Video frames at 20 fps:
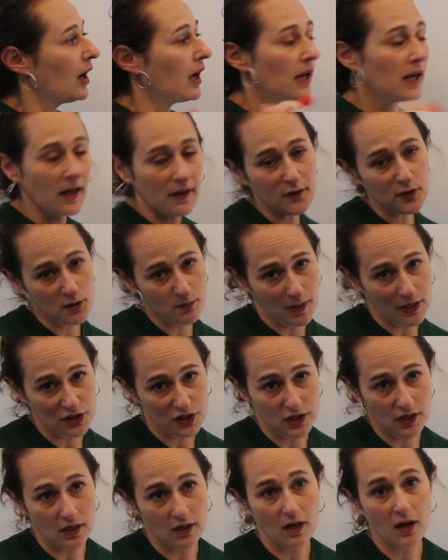Another
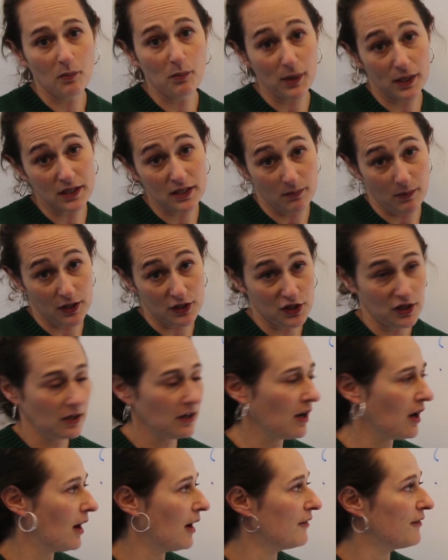dimension, a big
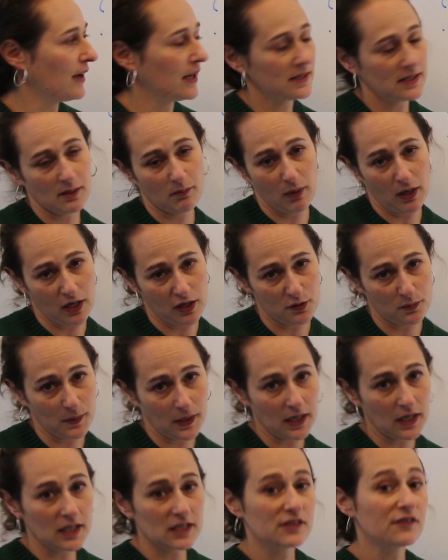dimension of asset
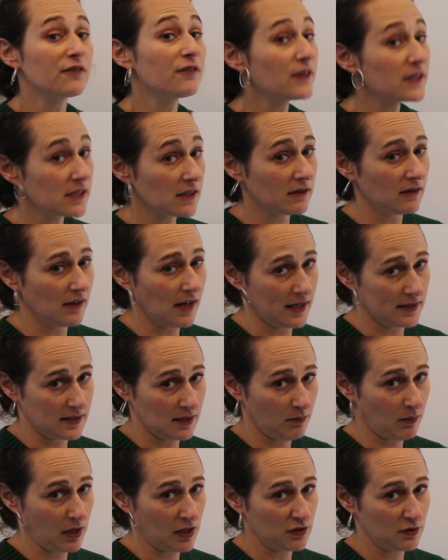management is physical
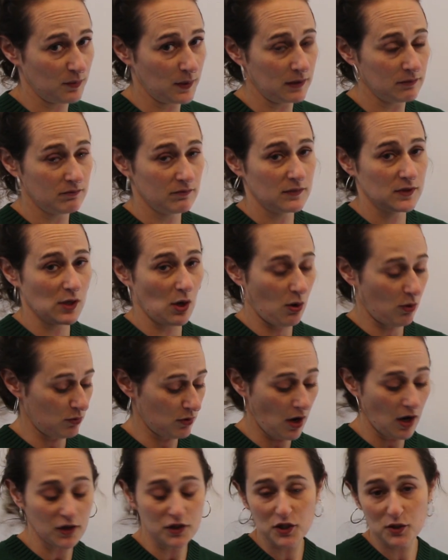asset management. So
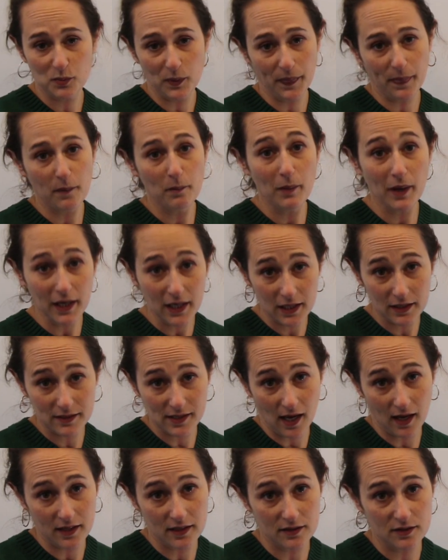not just what the money
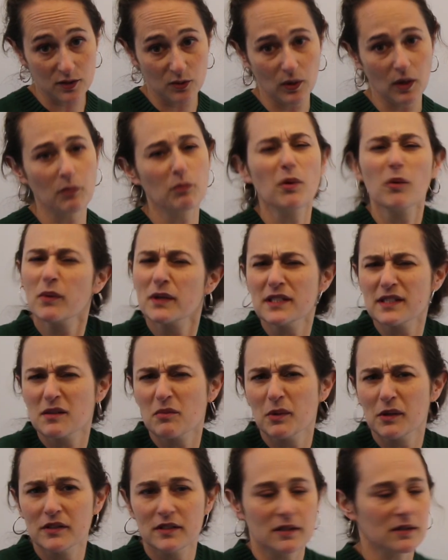side is doing, but what's the
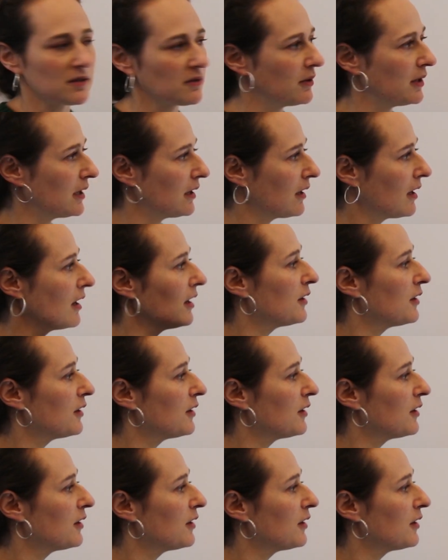building doing?